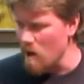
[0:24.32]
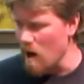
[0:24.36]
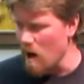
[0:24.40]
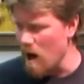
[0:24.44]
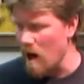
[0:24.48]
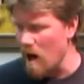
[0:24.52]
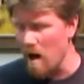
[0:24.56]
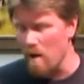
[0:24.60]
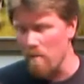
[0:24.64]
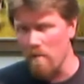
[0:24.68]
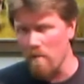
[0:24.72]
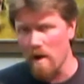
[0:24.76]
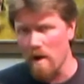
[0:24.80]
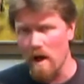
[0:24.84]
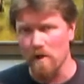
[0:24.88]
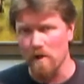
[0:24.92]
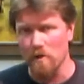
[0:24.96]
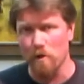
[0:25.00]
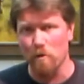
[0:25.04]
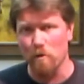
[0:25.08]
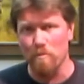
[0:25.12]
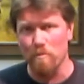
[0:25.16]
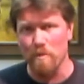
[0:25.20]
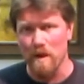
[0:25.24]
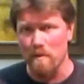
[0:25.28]
And
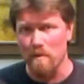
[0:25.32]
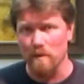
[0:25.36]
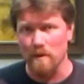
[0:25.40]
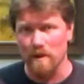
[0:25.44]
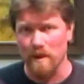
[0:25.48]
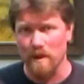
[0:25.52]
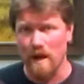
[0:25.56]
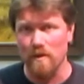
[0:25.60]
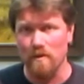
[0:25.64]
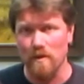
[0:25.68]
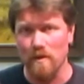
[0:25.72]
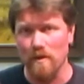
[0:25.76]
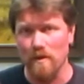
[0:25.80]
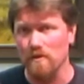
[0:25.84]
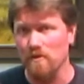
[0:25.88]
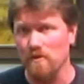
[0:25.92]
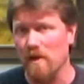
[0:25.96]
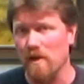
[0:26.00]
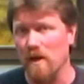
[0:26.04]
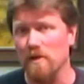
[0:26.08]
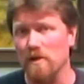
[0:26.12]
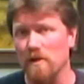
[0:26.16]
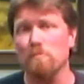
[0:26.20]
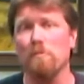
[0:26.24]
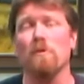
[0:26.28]
you'll be able to get these
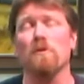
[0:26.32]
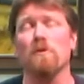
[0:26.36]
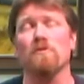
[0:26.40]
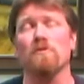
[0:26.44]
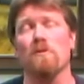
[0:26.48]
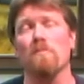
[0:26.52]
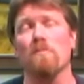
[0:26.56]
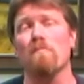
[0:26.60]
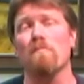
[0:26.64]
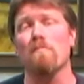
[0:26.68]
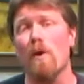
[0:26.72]
sketchbooks in